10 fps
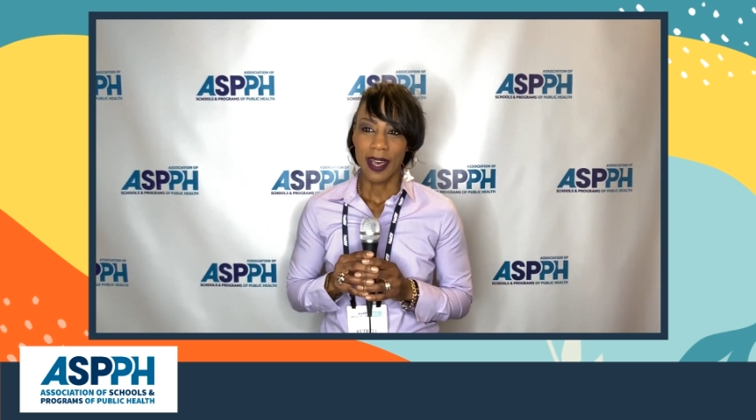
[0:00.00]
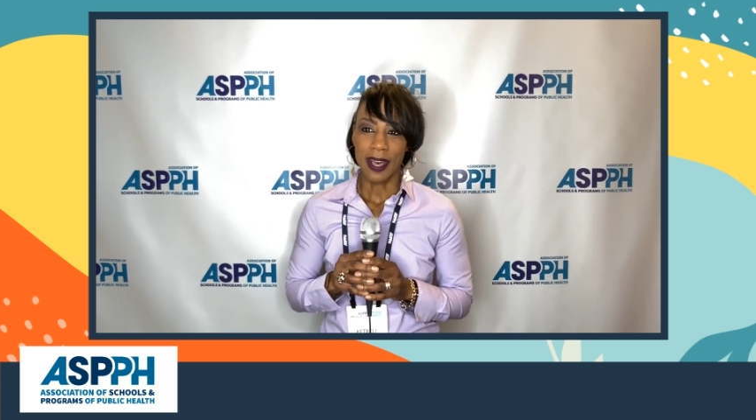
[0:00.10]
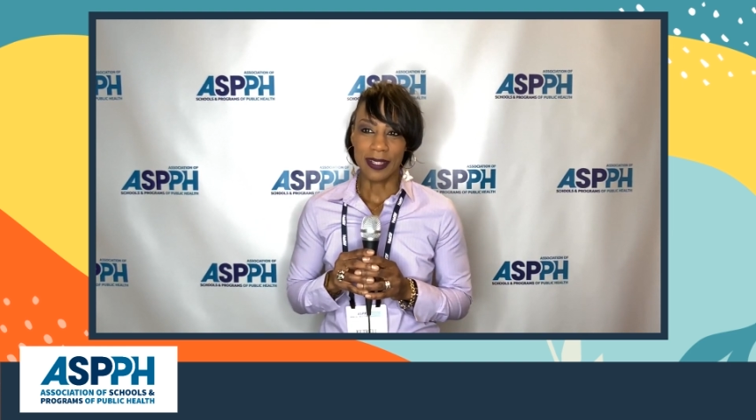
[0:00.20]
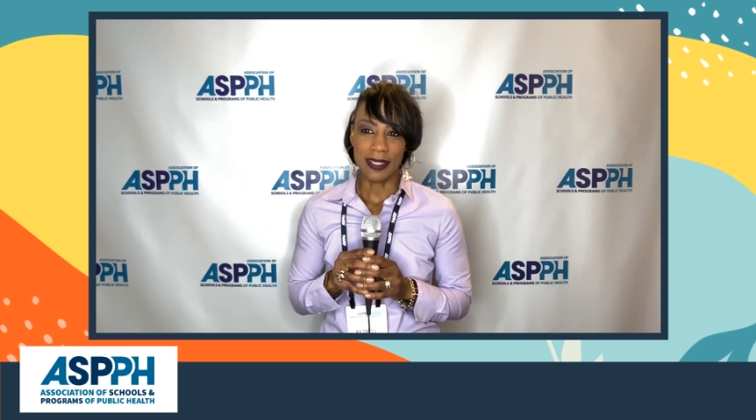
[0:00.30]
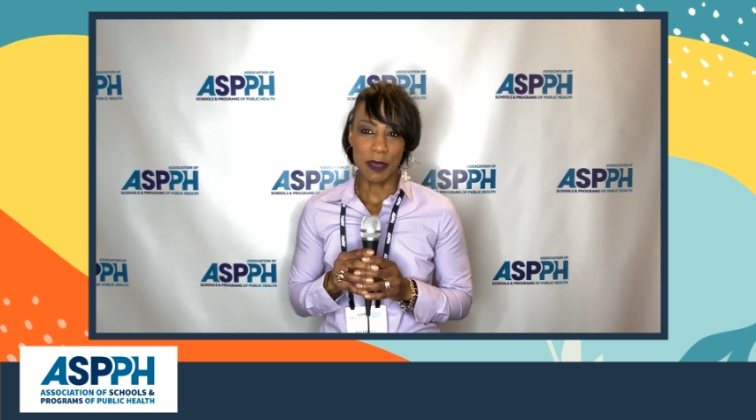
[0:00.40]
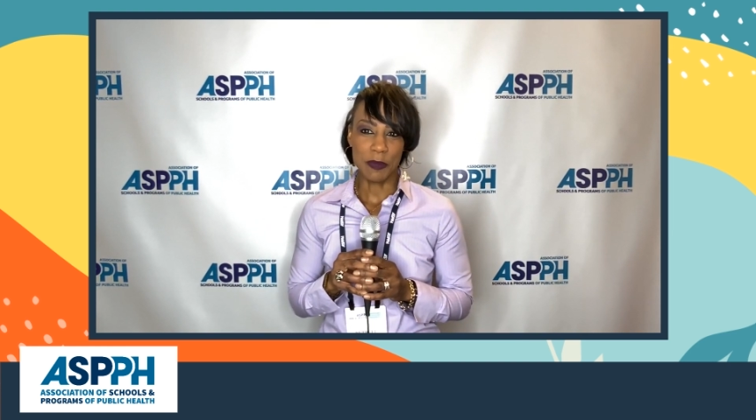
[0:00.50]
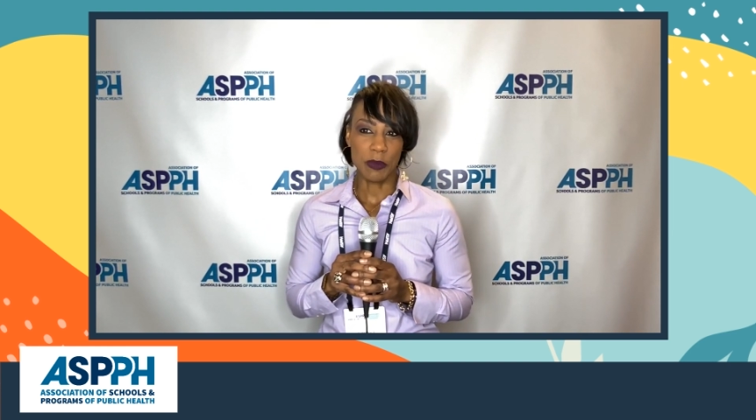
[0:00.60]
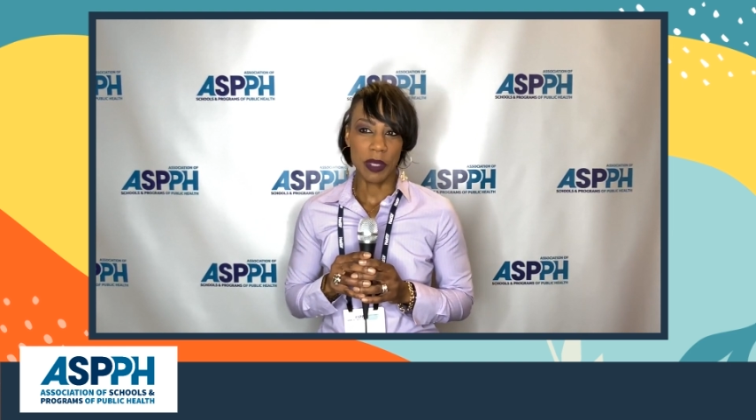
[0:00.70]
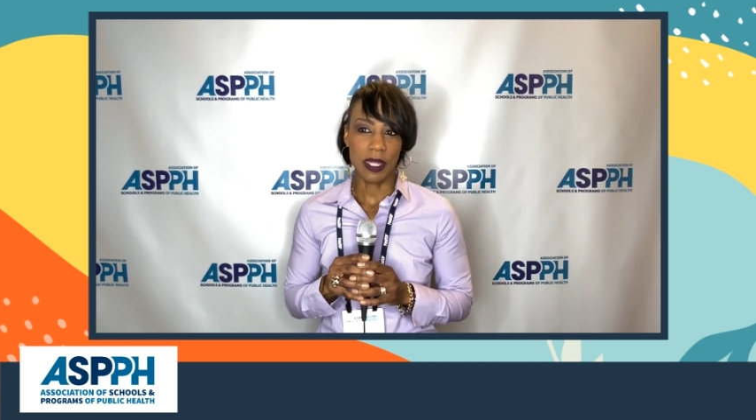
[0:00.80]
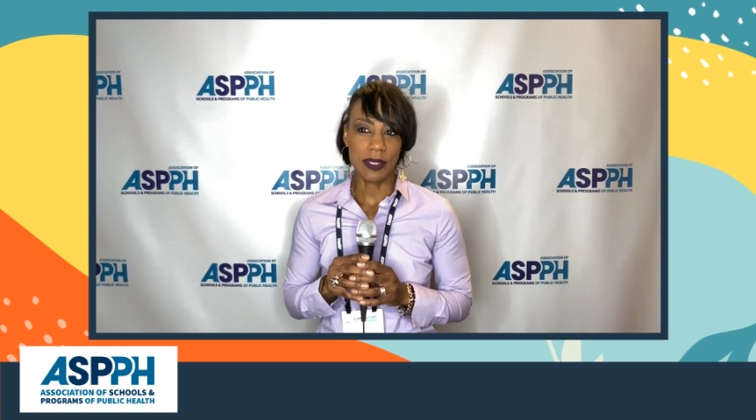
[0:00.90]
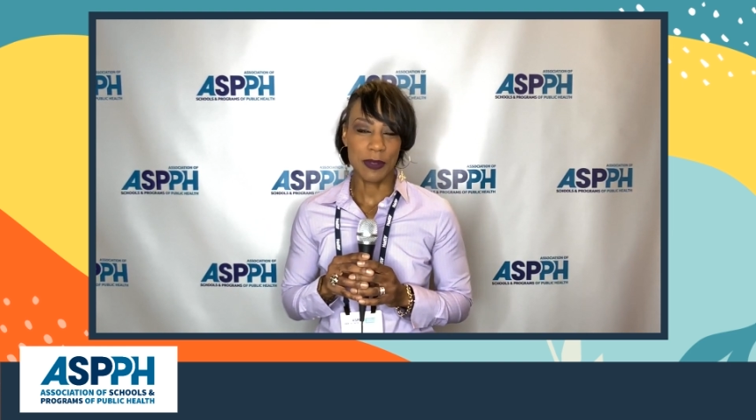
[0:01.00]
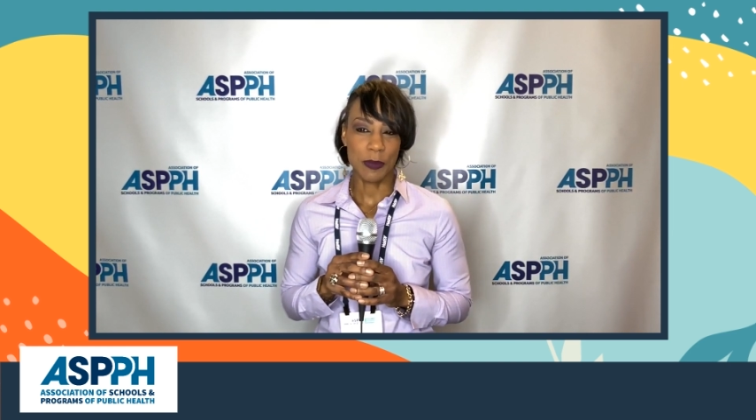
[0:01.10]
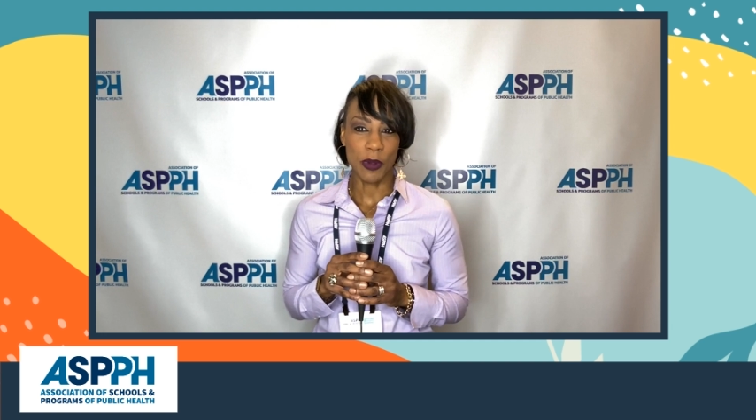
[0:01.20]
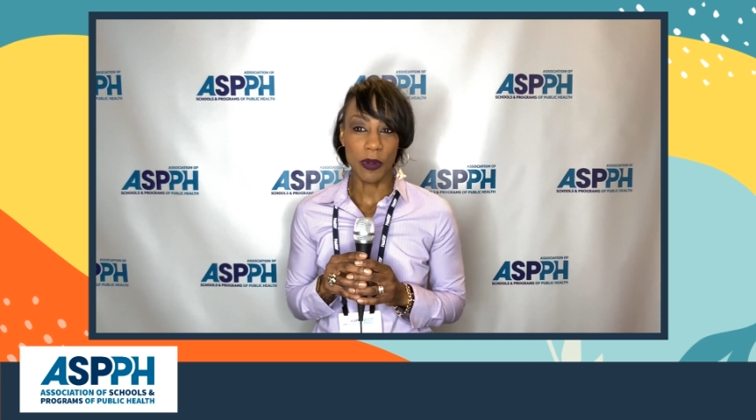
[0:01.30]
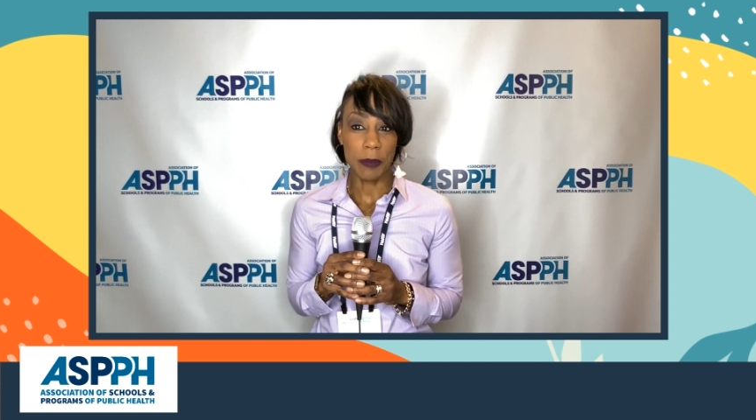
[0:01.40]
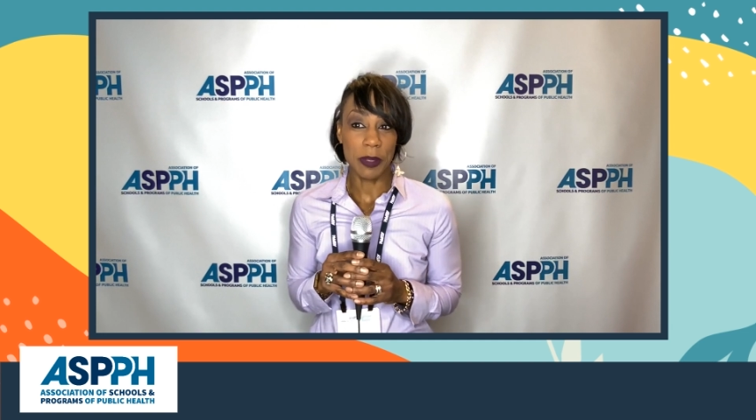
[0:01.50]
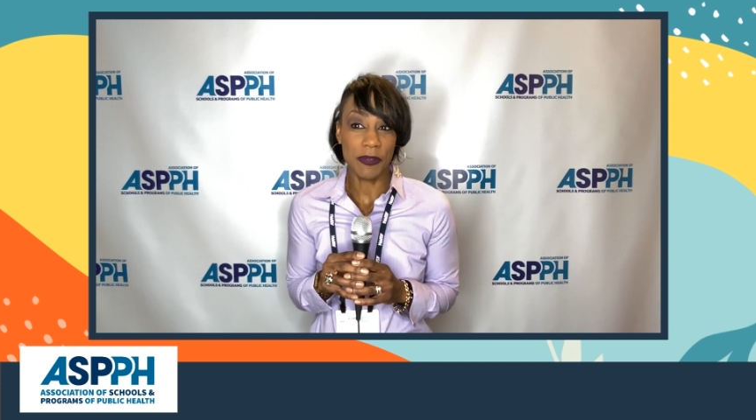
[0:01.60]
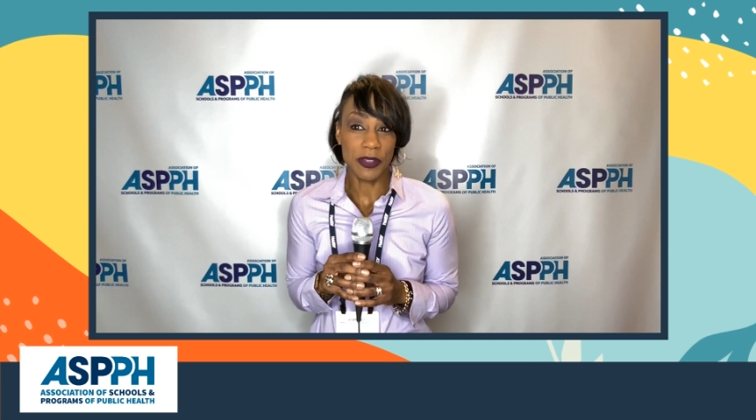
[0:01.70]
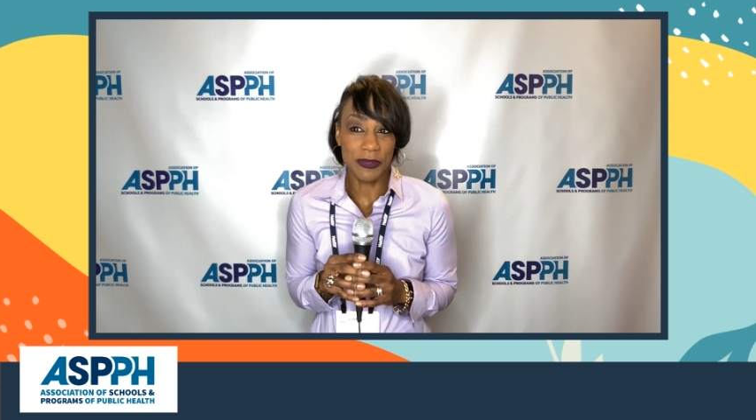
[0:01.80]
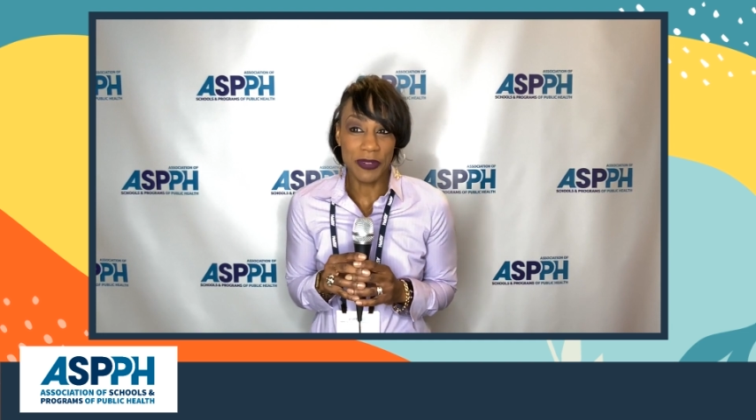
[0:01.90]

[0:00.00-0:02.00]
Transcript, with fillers: to implement into programming for the